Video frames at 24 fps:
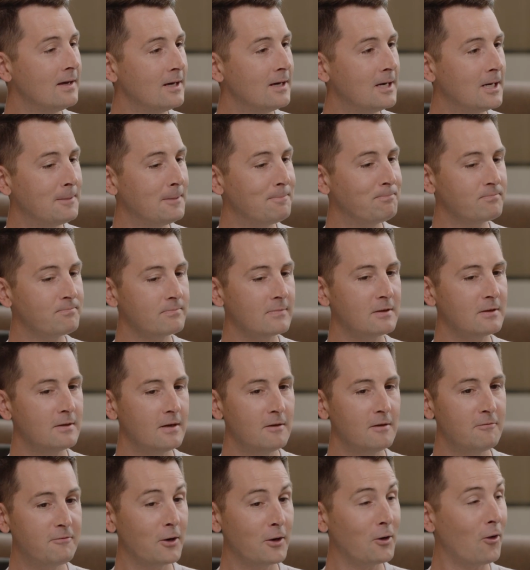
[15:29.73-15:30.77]
Yeah. Um,
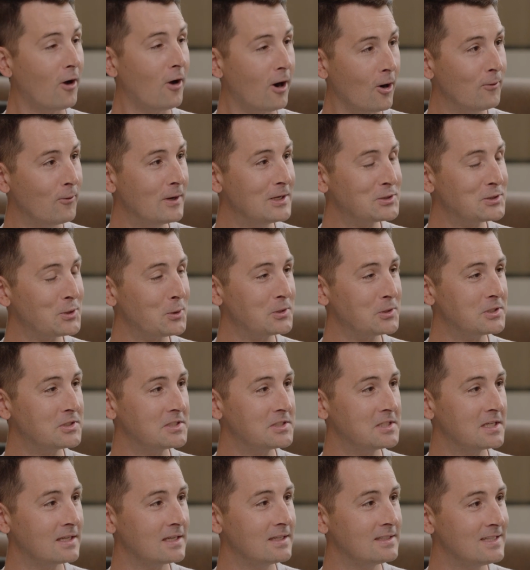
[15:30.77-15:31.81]
funnel our
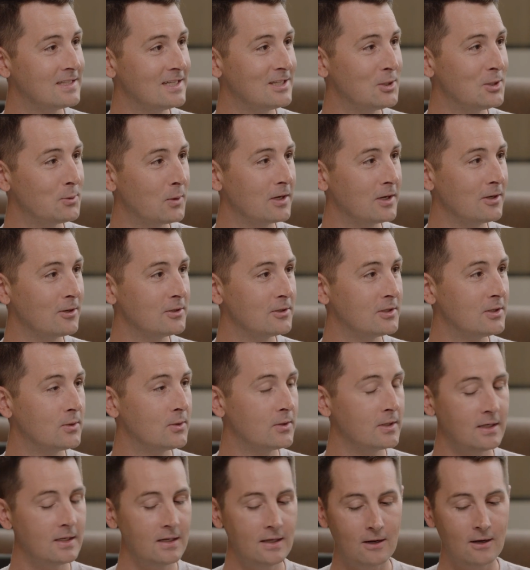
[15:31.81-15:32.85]
resources to continue what you're
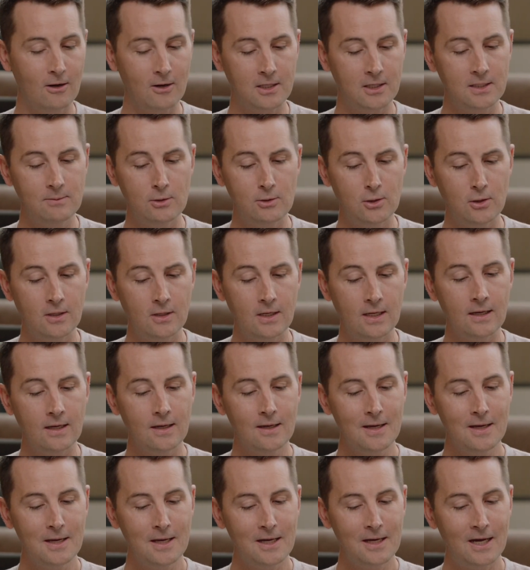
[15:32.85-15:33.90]
doing in our
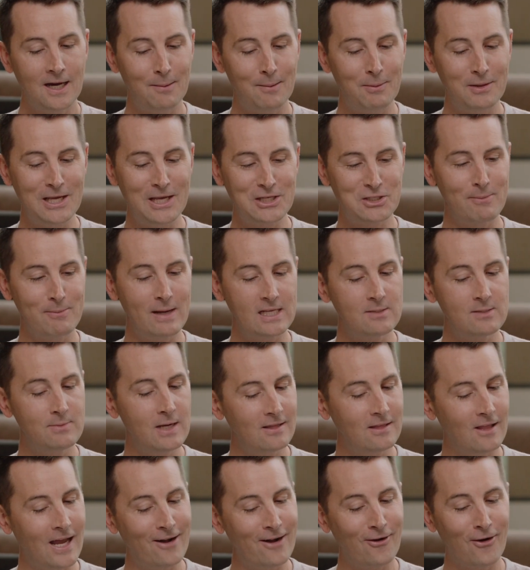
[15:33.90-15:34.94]
community. Uh, but these are meant
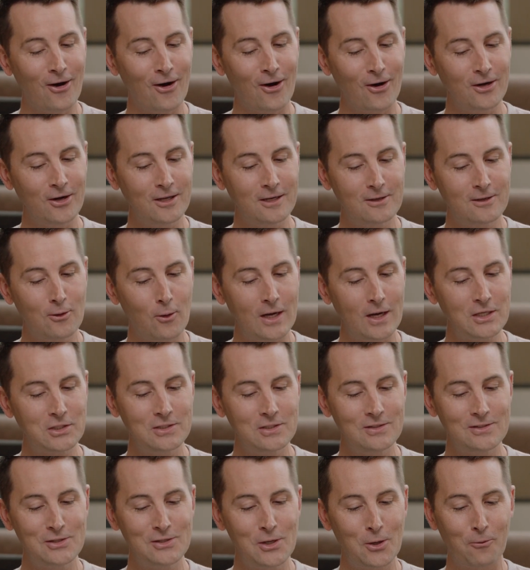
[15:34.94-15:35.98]
to be lighter hearted
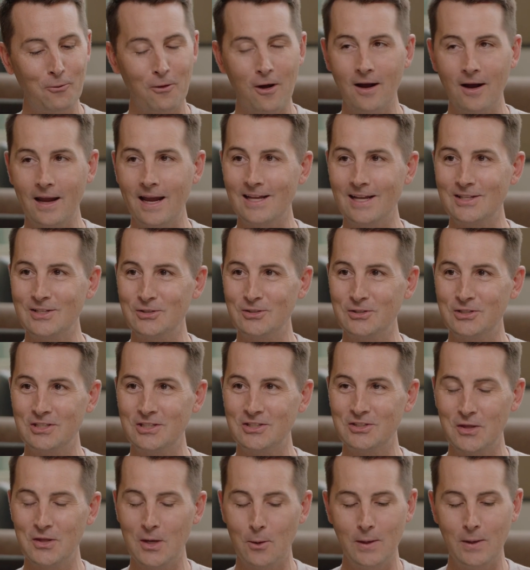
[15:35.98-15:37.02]
questions, no wrong answers,
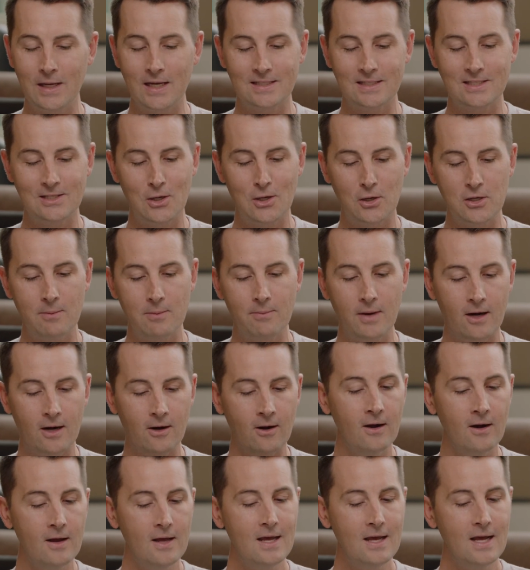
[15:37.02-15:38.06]
just so that we can get to know you
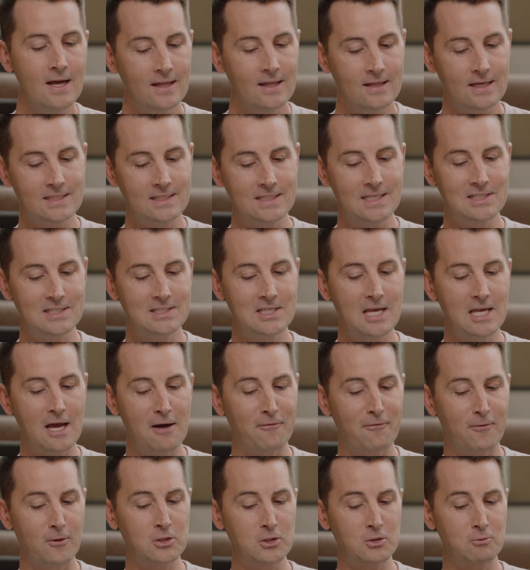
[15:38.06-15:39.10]
better. yeah. This is
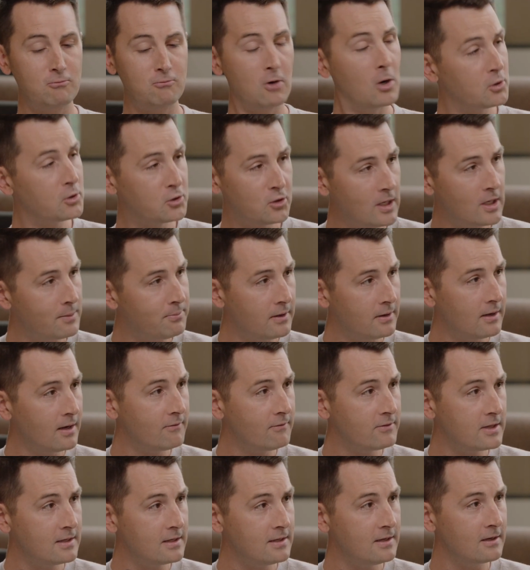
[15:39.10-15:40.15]
the uh, first road trip
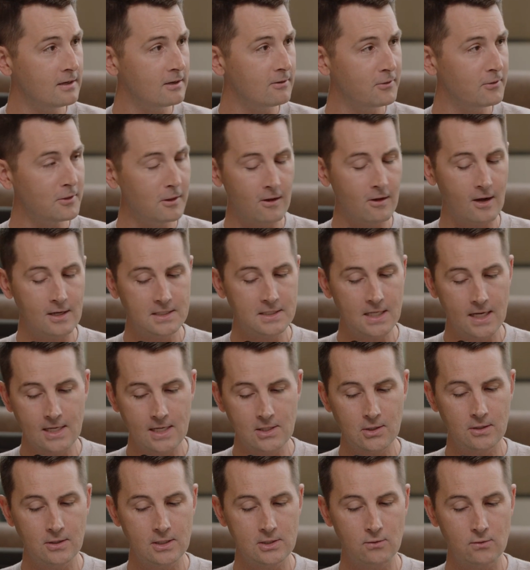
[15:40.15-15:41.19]
of the year for the Los
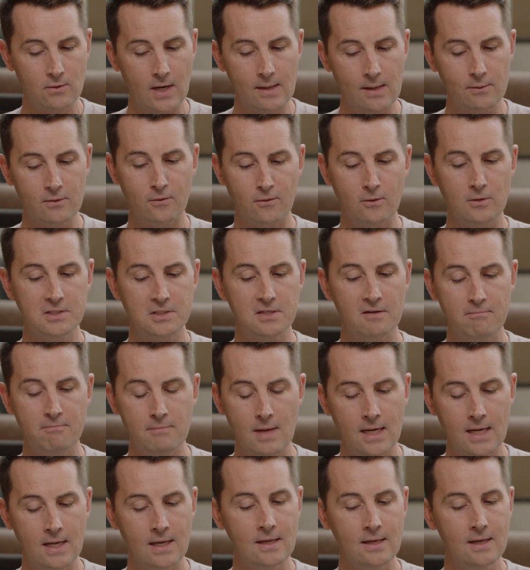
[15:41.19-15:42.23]
Angeles Rams, first
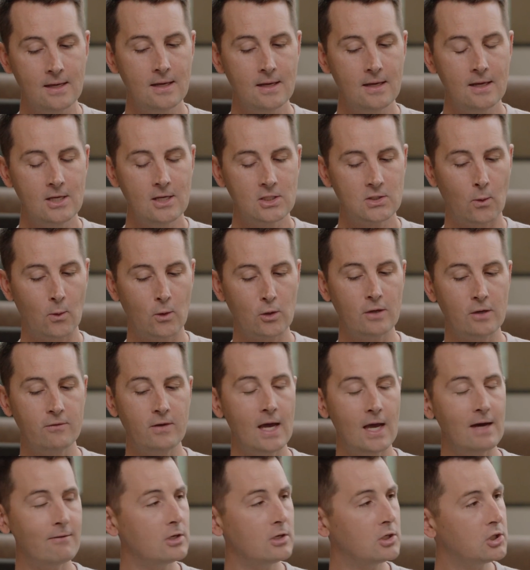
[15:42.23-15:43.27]
of many. So I wonder
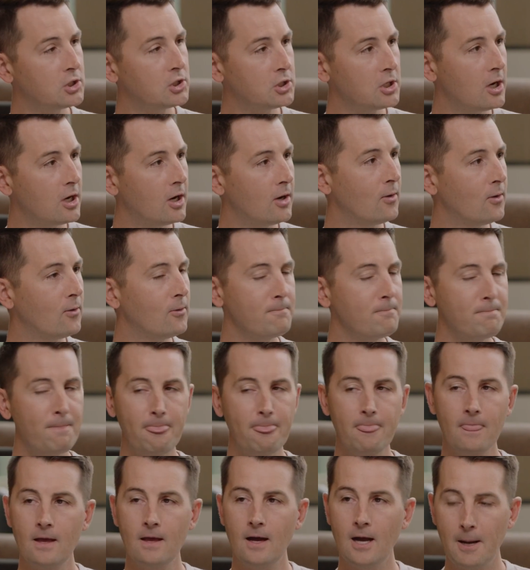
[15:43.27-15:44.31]
if you have a show,
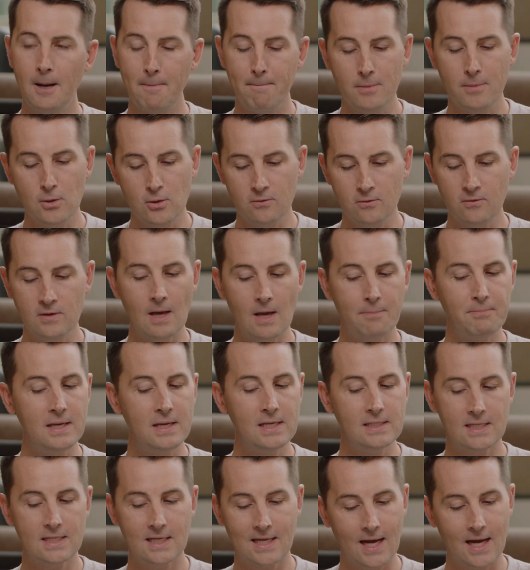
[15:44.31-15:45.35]
a movie, a
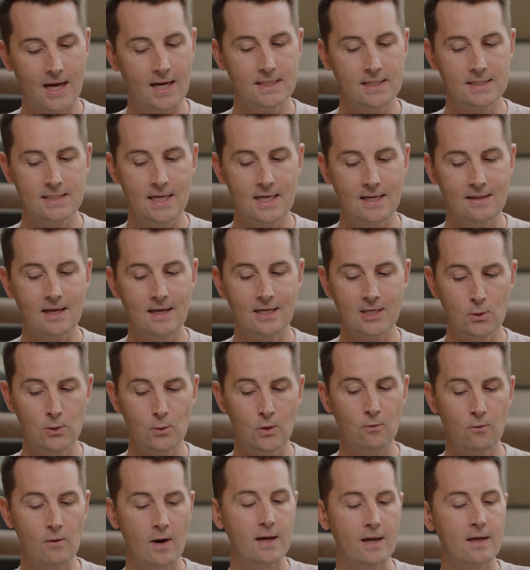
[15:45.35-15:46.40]
piece of content that
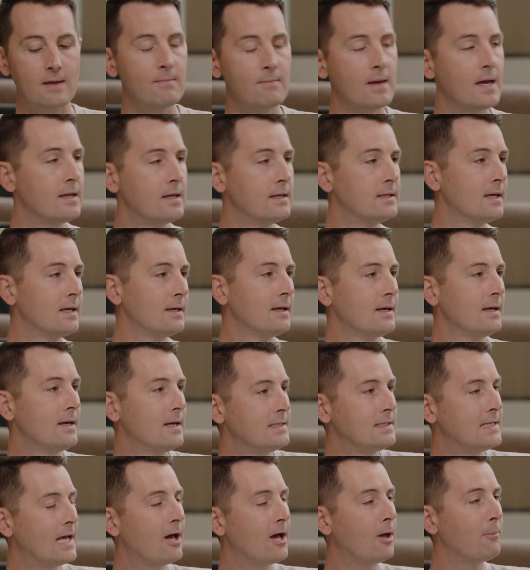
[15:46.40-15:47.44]
you would recommend
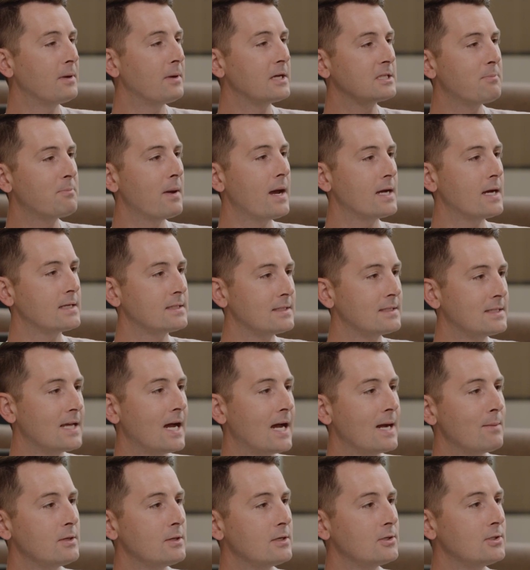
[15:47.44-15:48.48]
to help us pass the
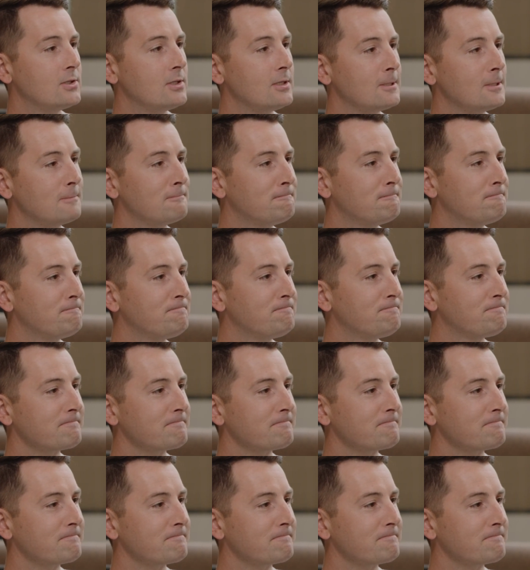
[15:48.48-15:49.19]
time this year.